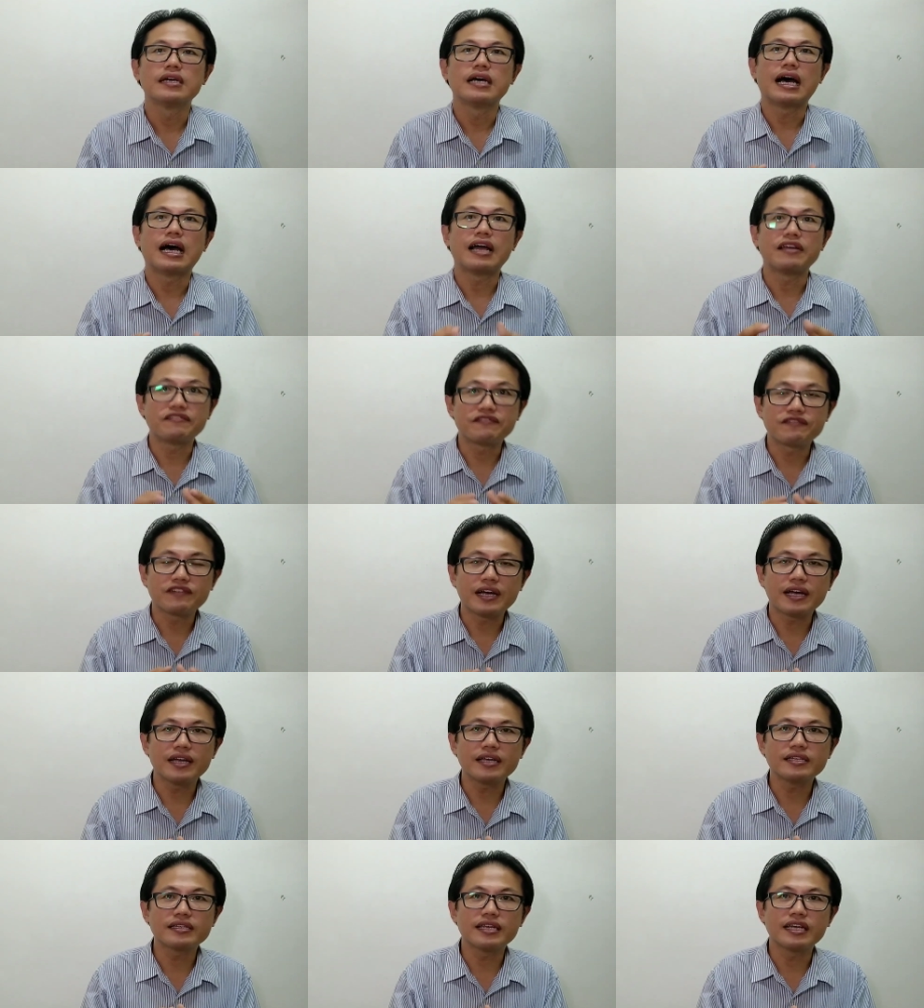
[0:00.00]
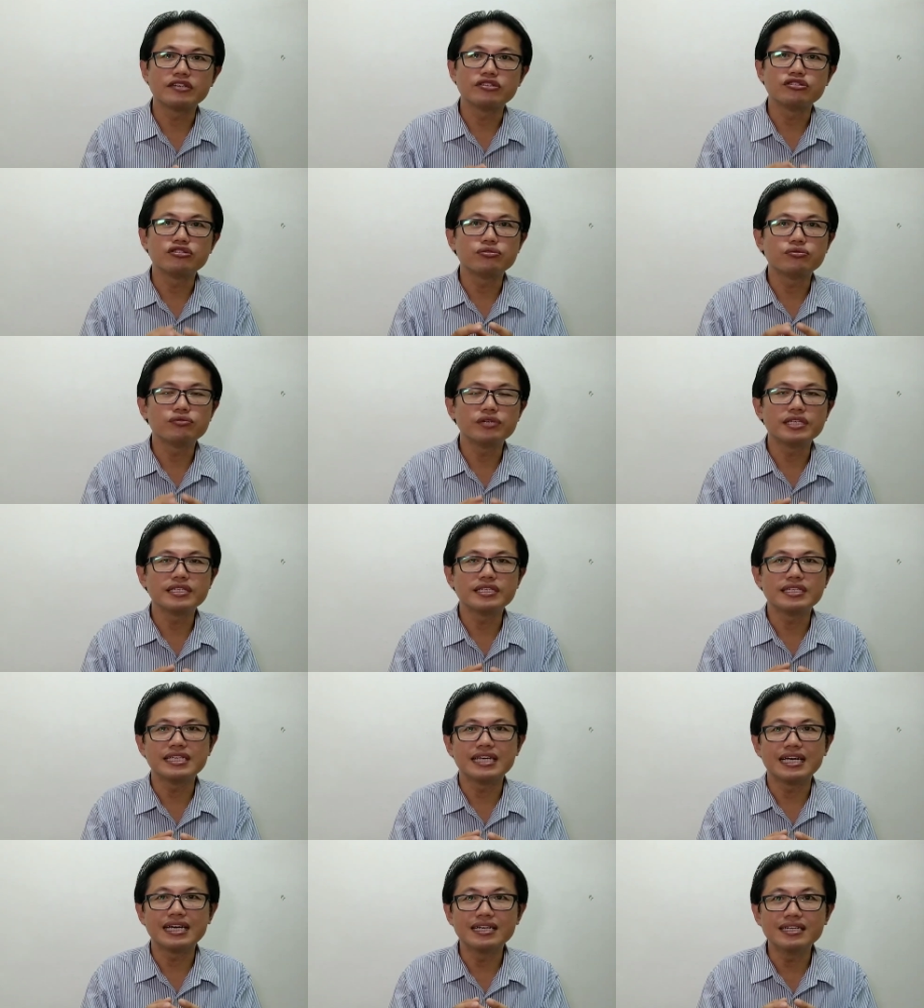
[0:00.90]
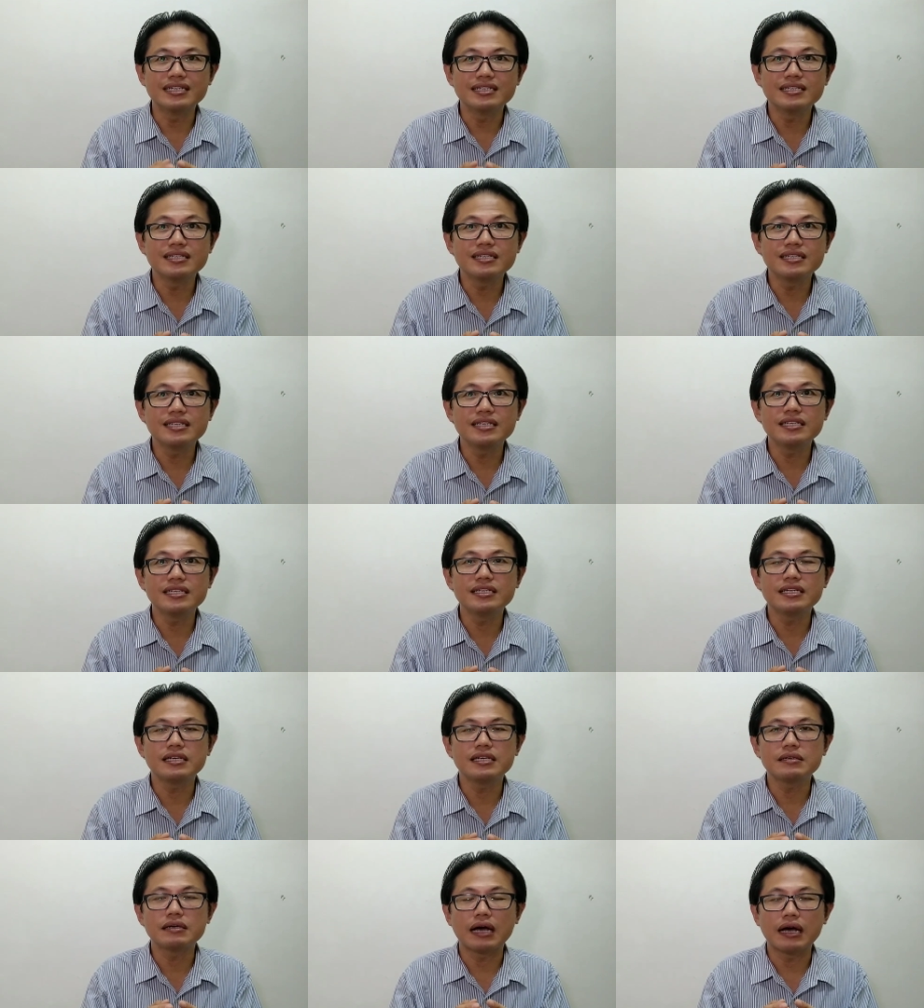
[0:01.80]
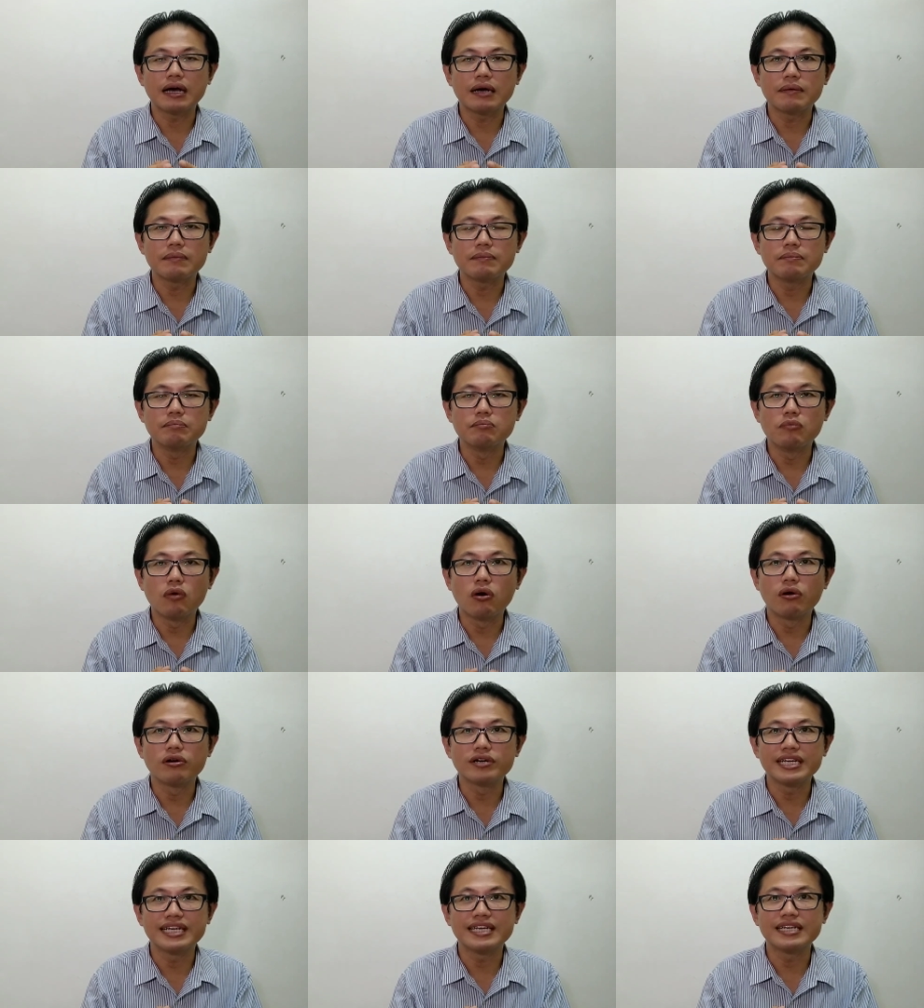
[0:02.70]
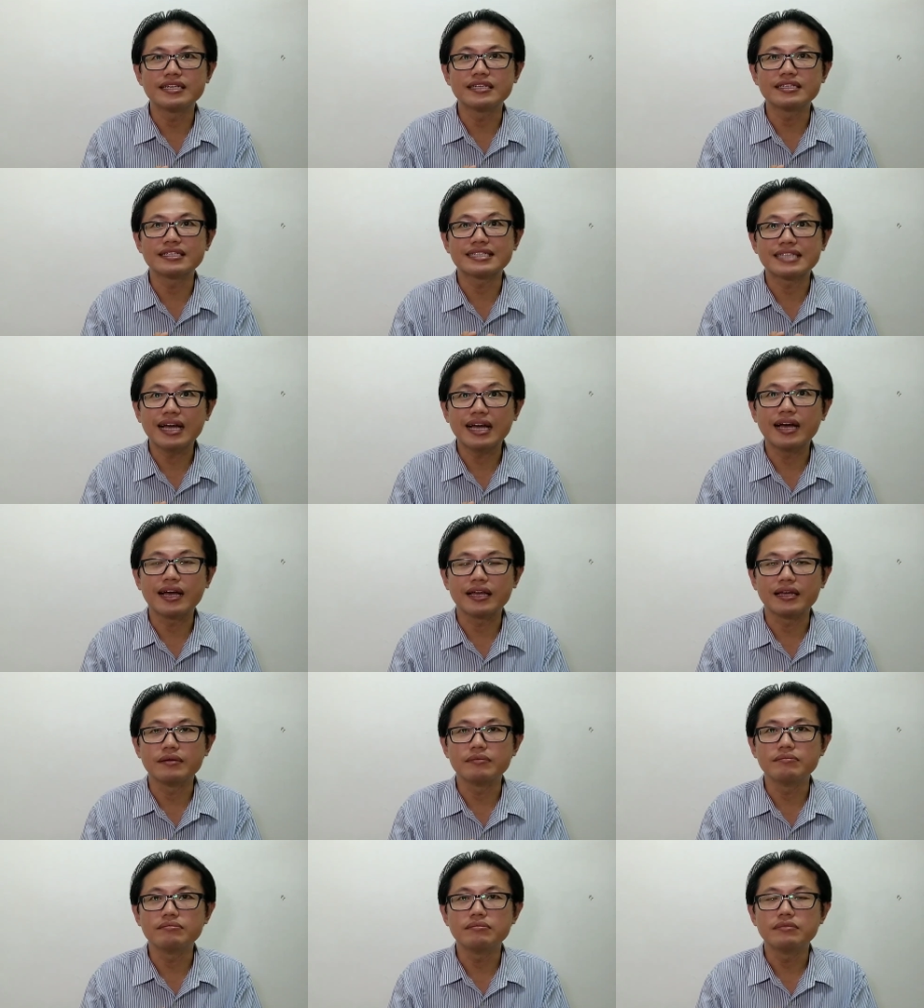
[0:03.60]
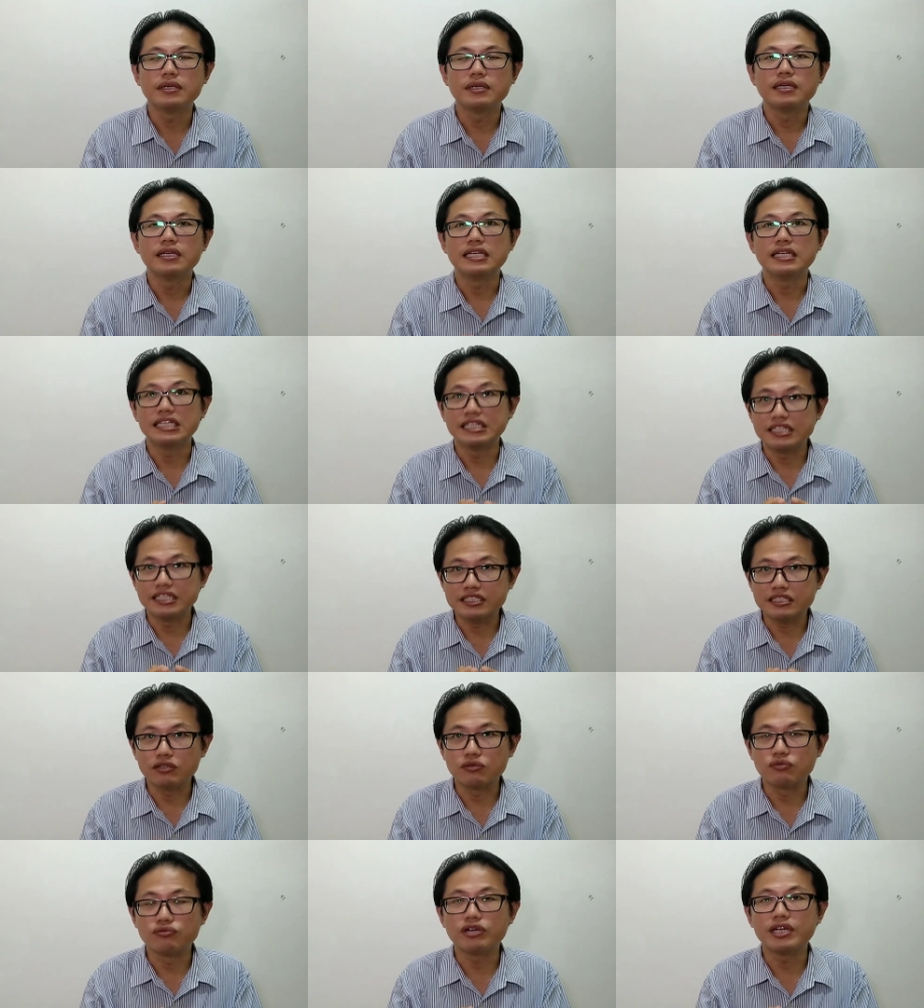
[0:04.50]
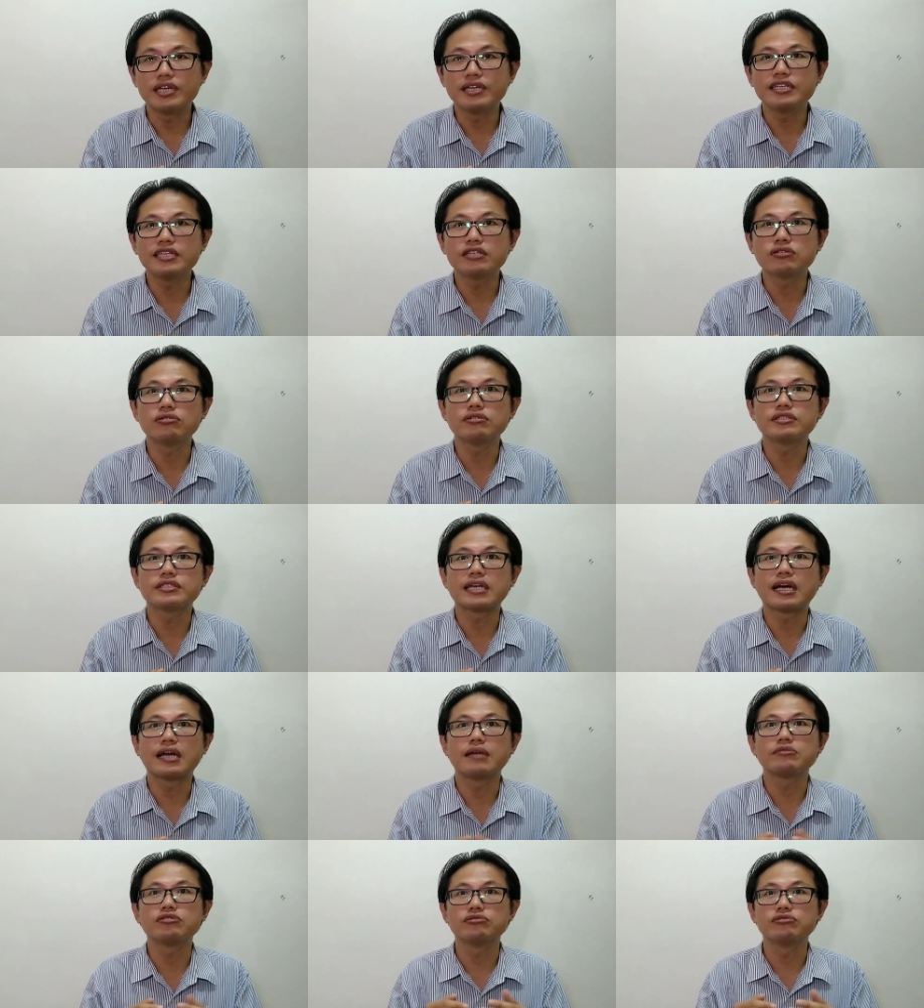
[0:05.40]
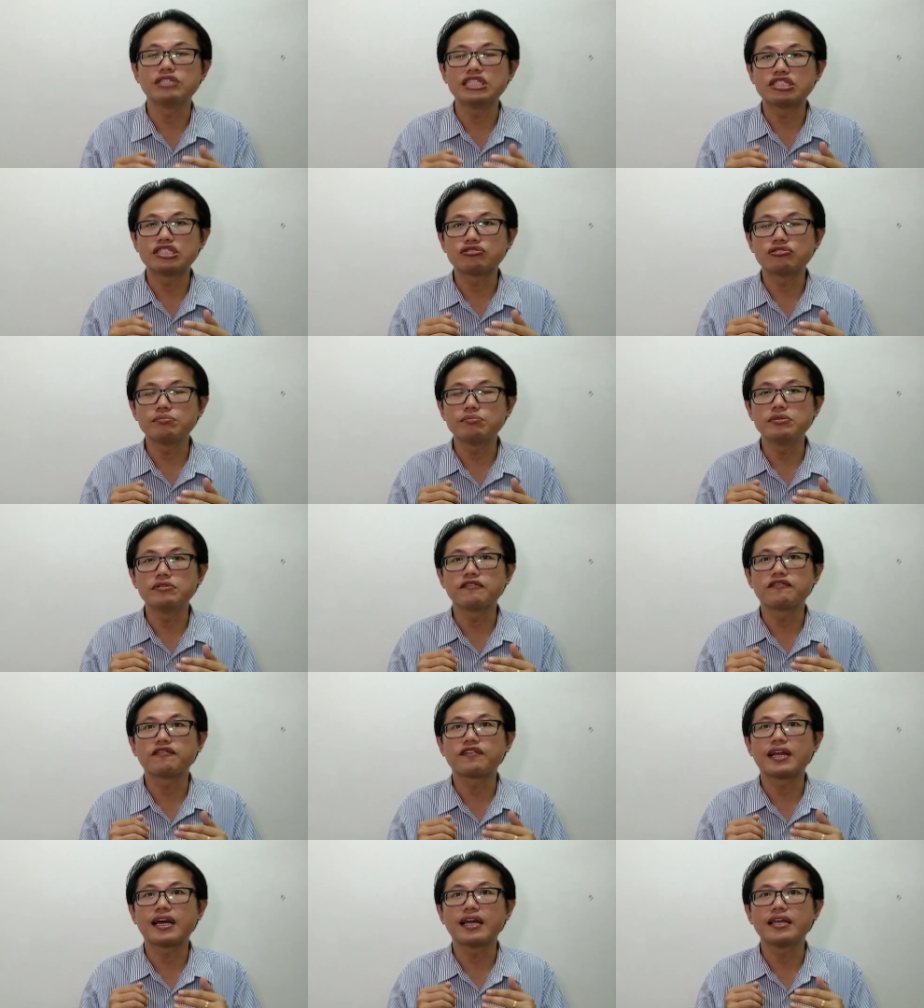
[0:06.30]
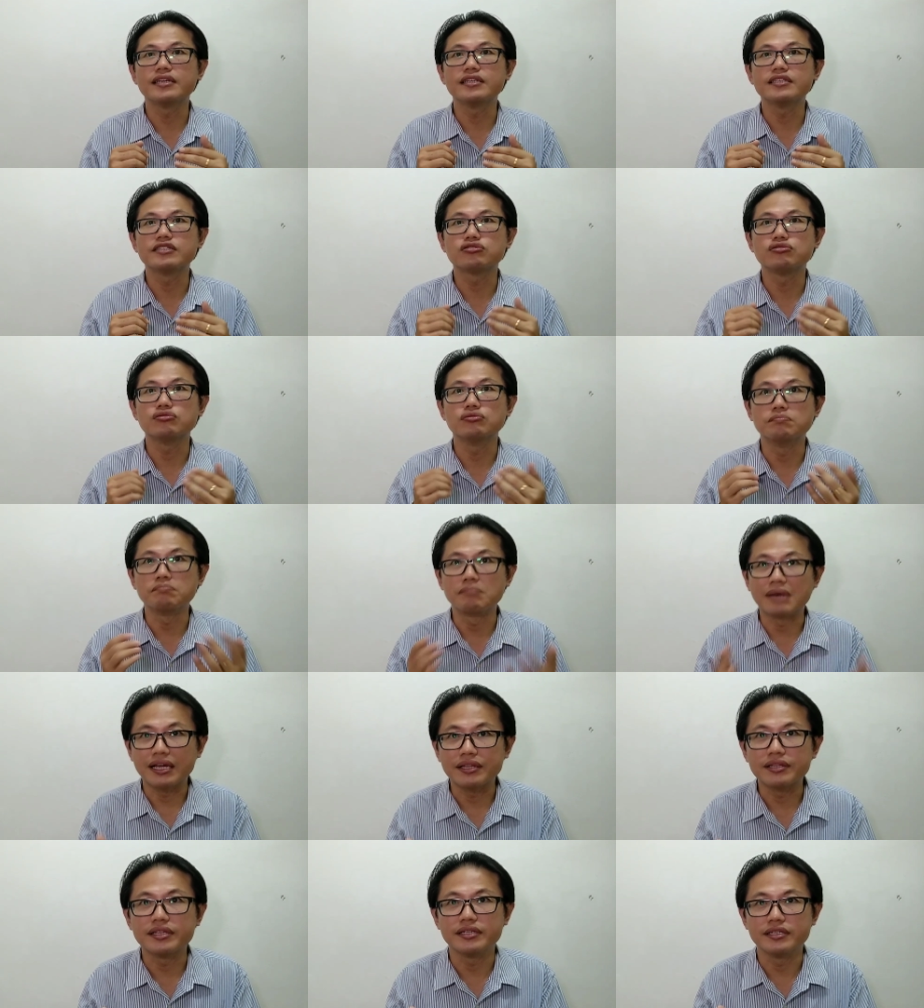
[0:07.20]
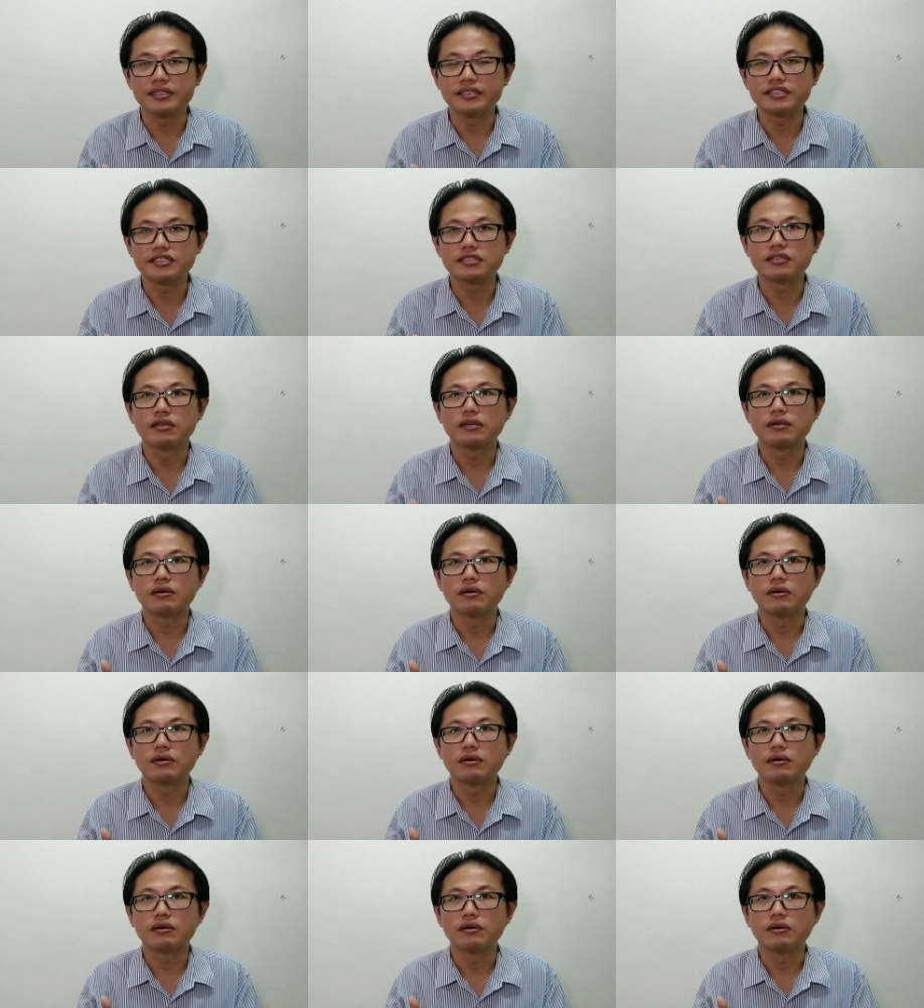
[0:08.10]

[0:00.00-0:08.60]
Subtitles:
I find that during the early morning time, it is a really good time to distribute flyers to mothers.